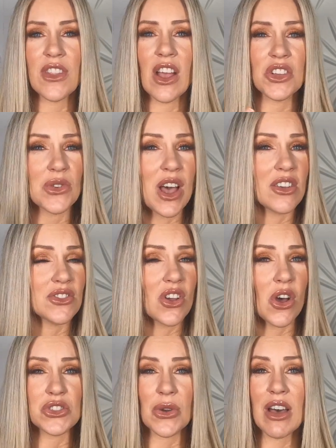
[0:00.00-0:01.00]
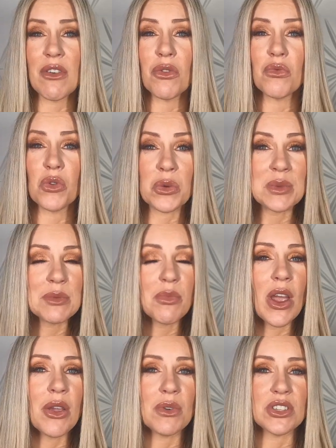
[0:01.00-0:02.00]
They also have a room
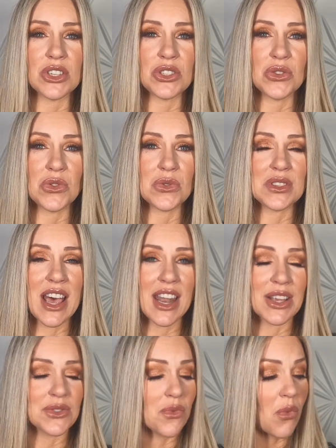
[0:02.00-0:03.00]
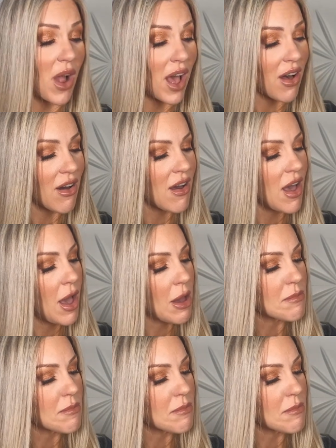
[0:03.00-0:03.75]
spray, which I do use that as well.